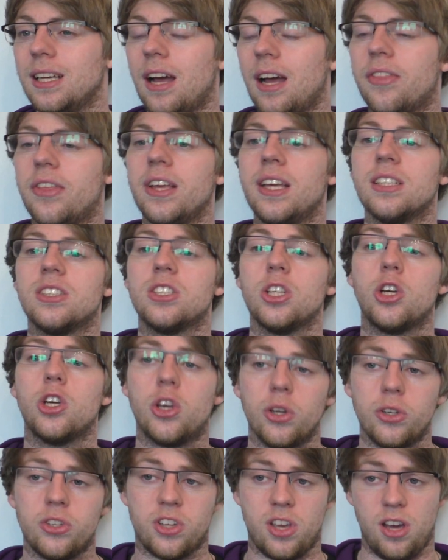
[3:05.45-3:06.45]
I think it's a
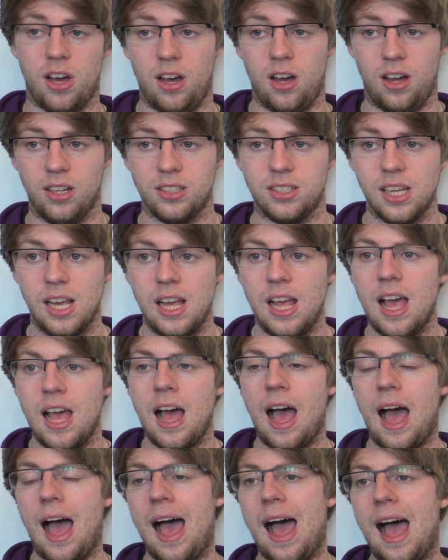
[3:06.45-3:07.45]
good card,
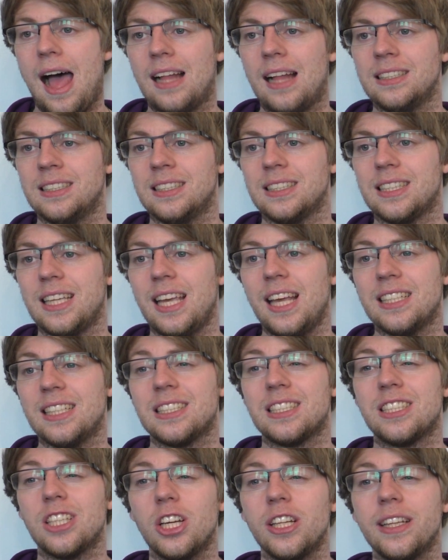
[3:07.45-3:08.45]
and it's
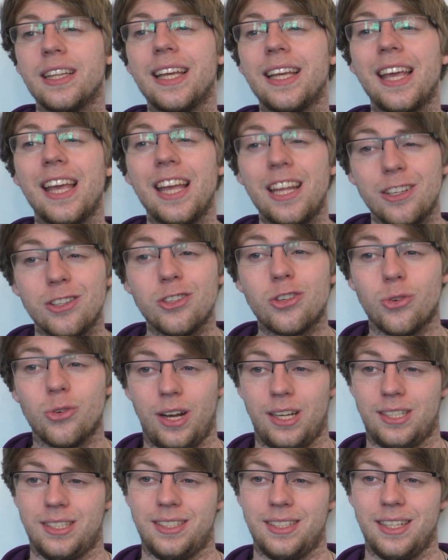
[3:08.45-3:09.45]
certainly
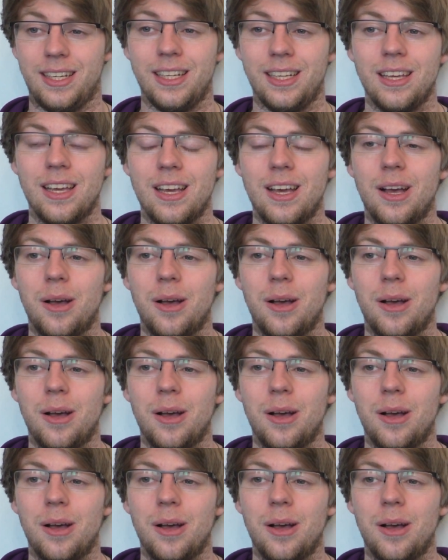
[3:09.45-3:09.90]
interesting,